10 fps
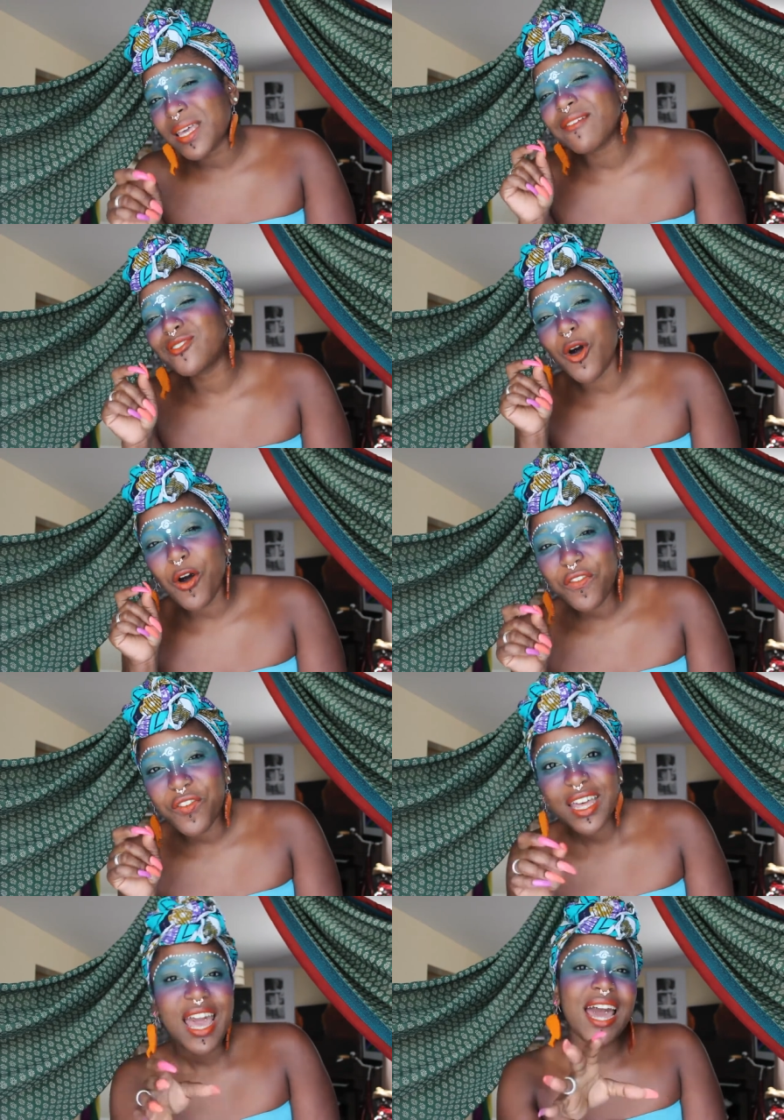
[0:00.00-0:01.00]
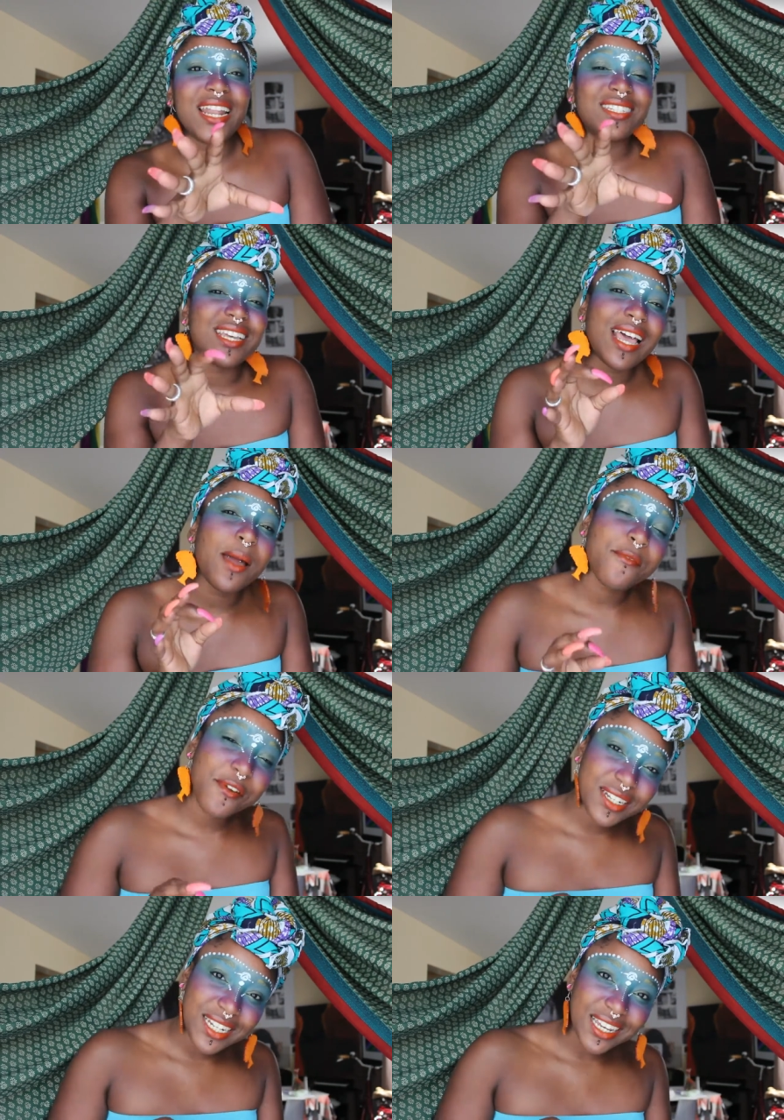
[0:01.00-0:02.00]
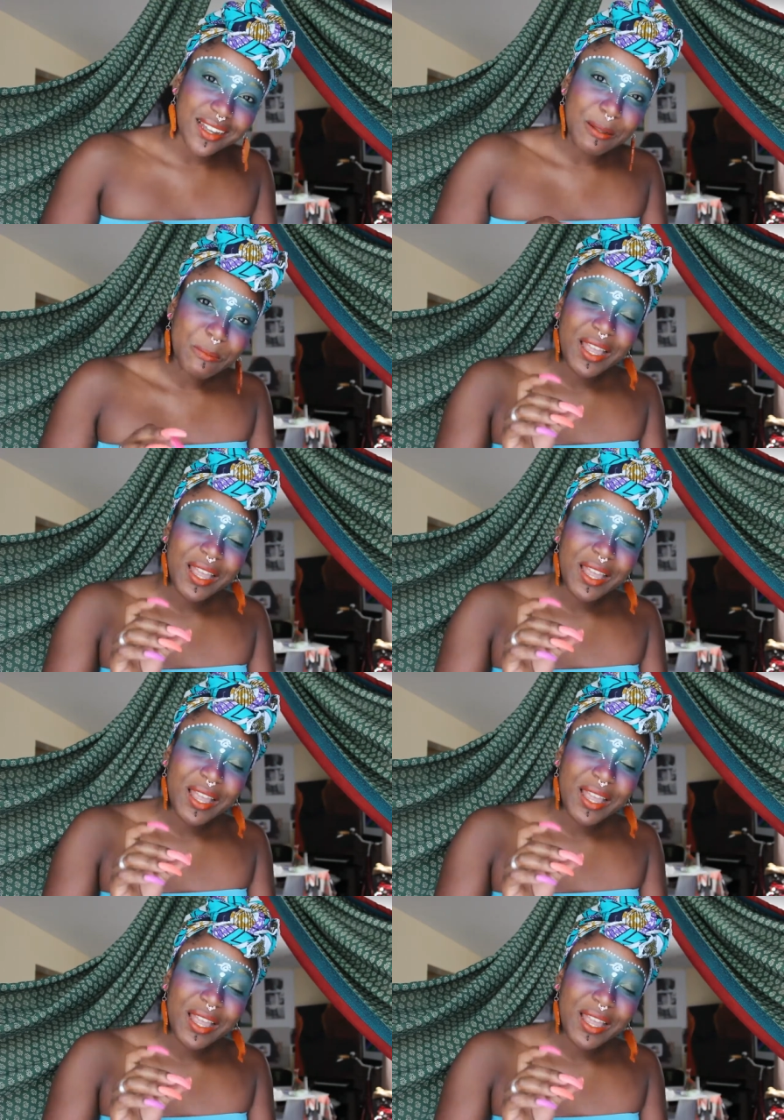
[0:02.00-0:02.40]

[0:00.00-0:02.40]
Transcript: gives off and it says i'm ready